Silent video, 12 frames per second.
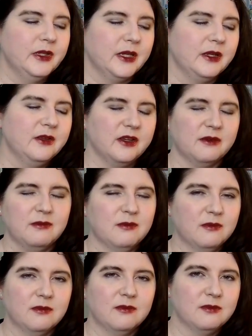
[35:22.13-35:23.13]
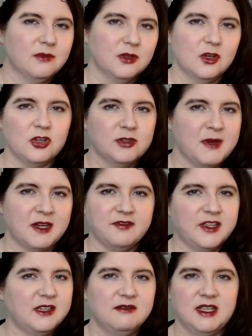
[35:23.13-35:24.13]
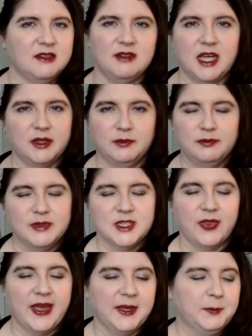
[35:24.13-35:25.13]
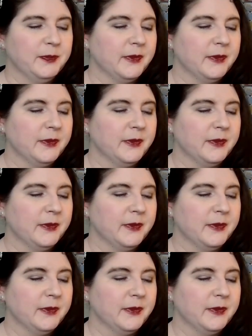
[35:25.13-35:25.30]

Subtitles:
You know, the cost benefit, it's not there.